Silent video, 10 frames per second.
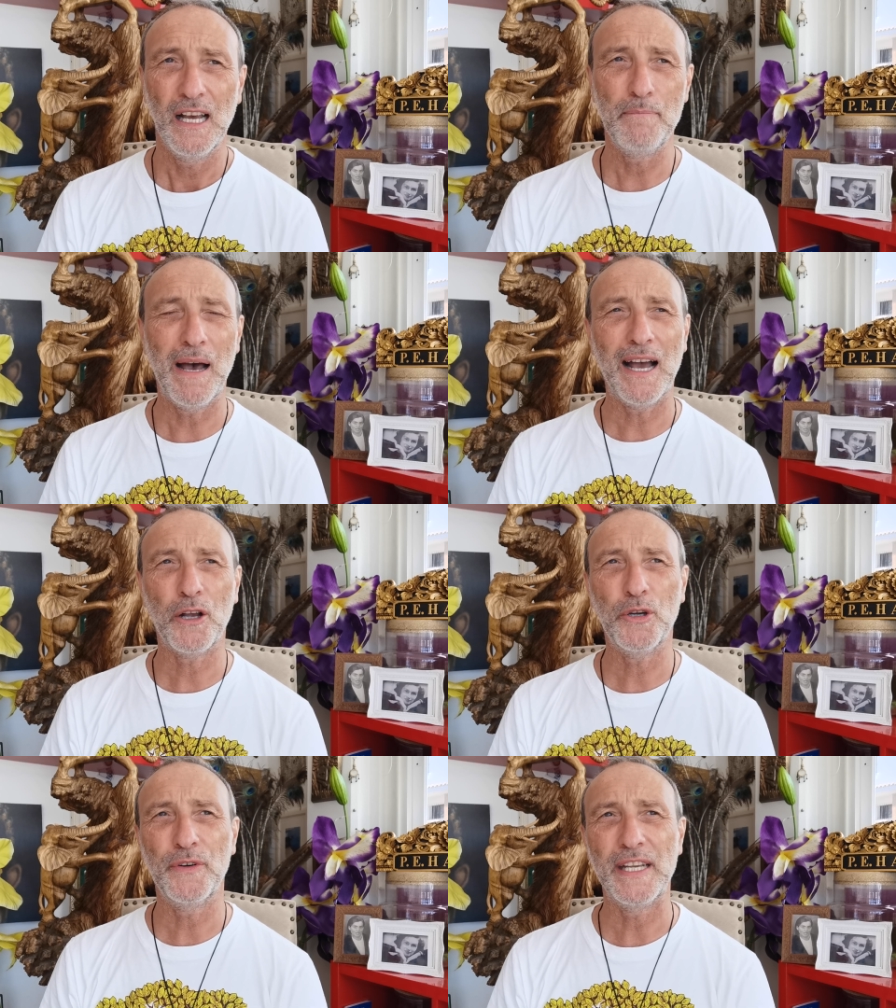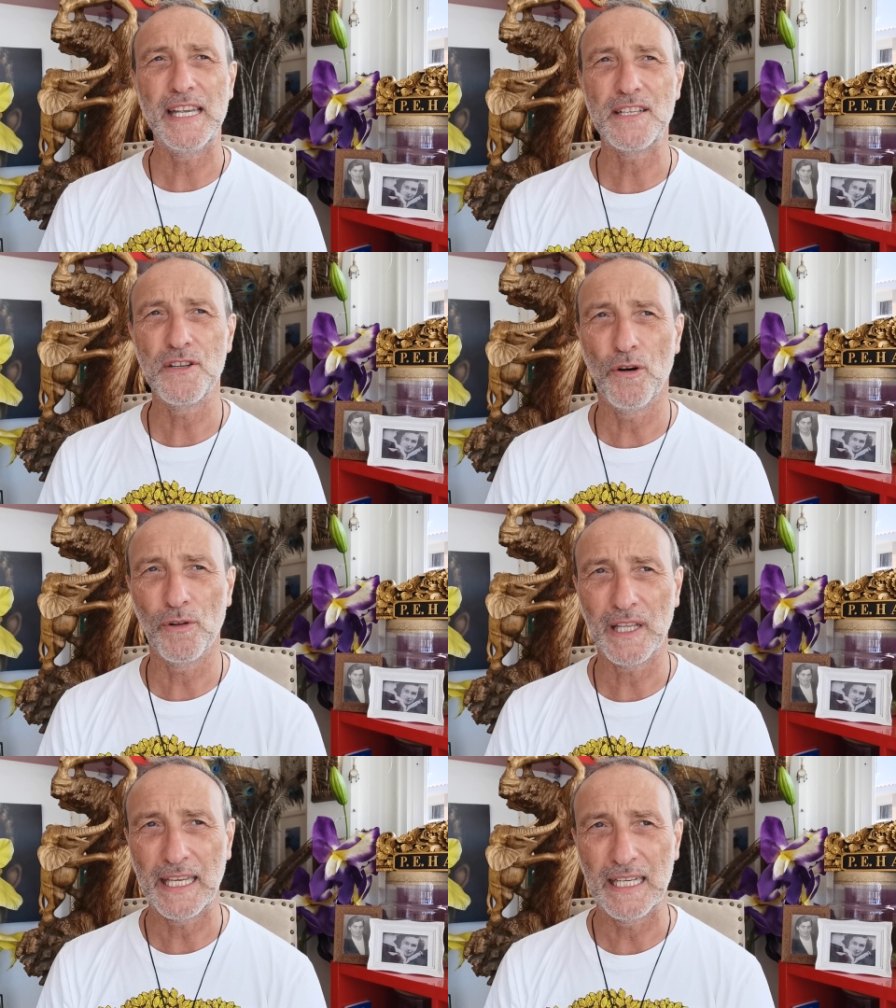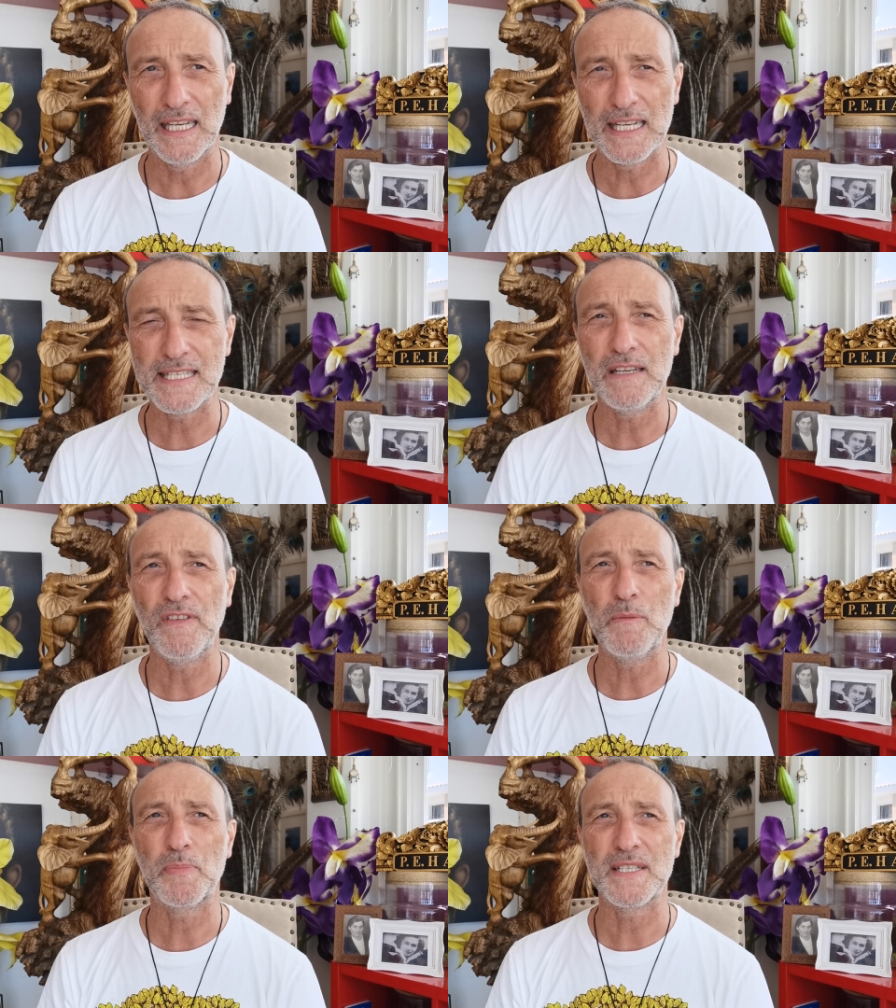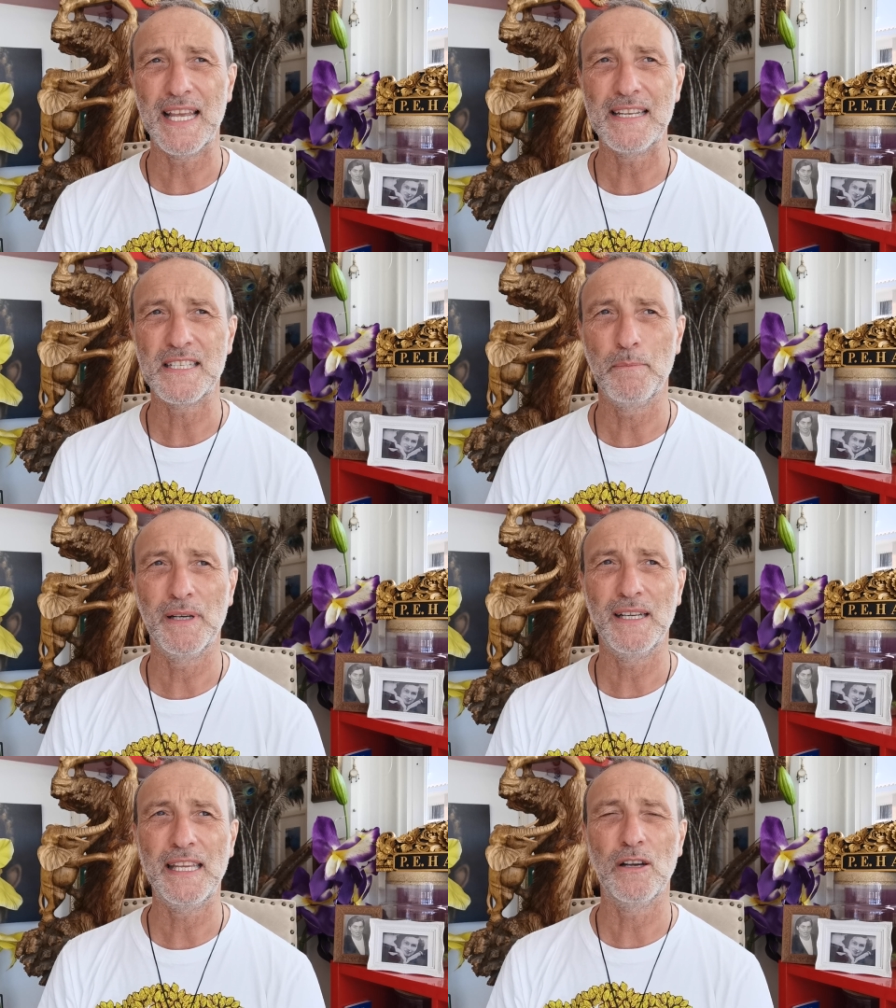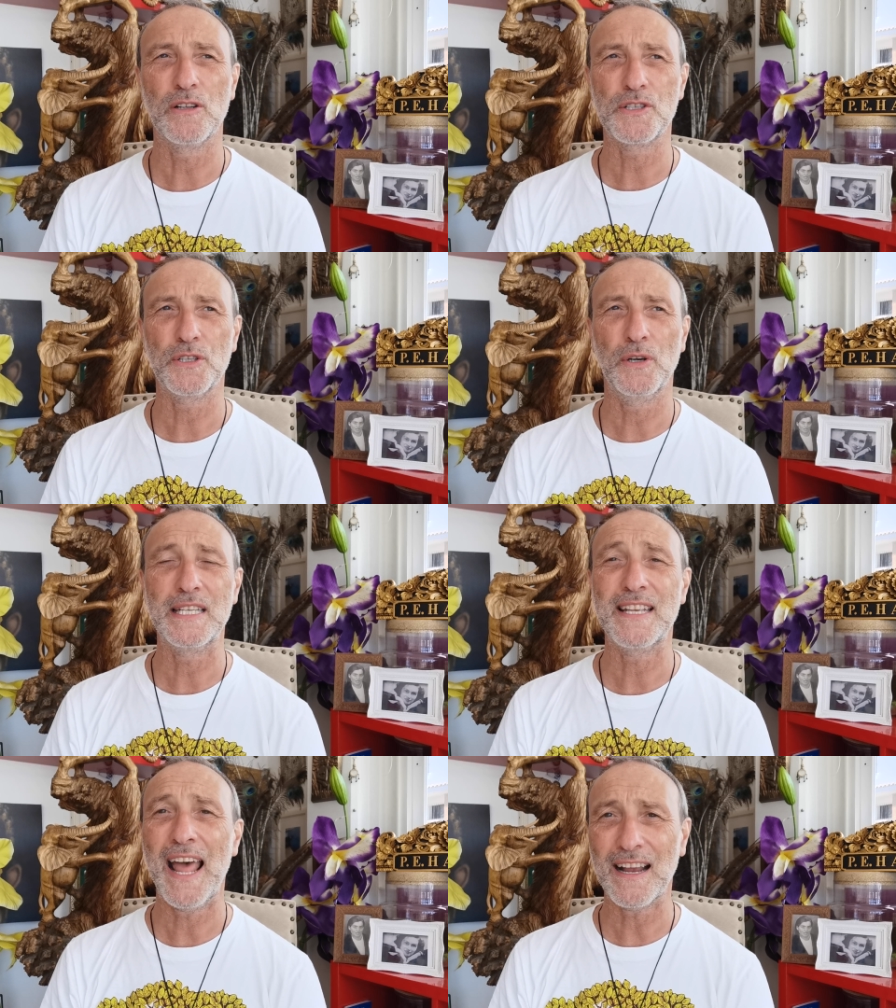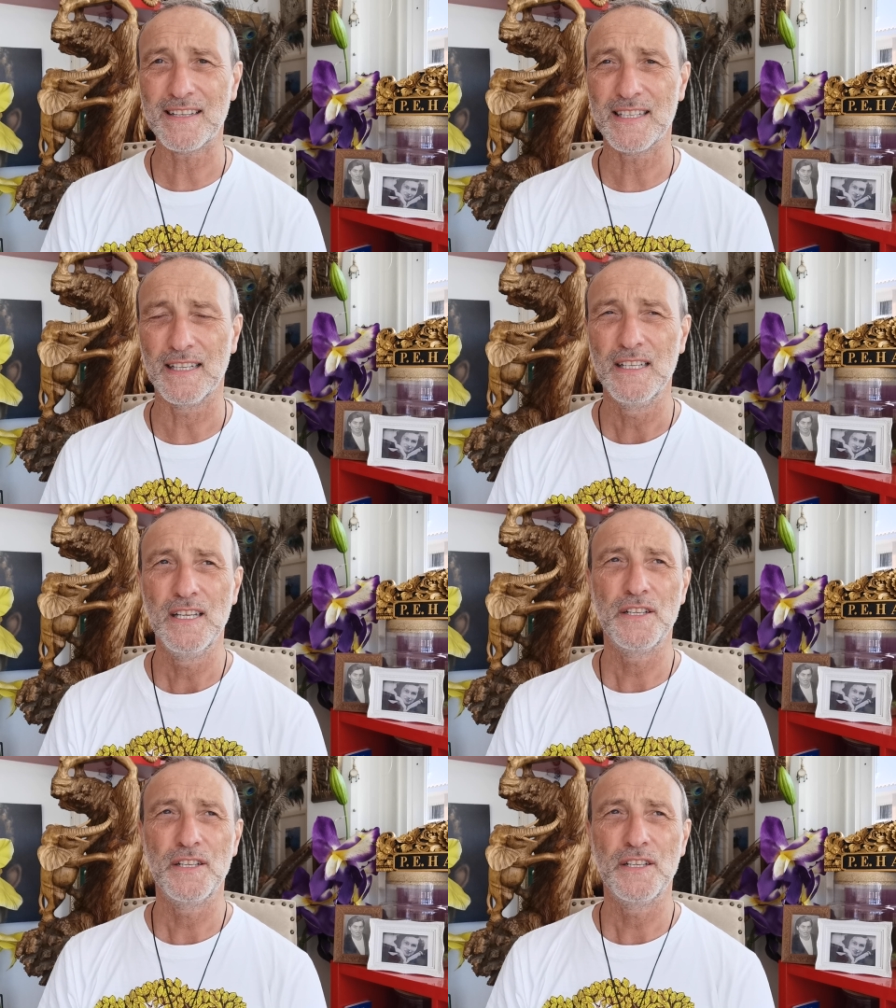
And Mark Curry is not only a, a T V presenter, but he also is an actor.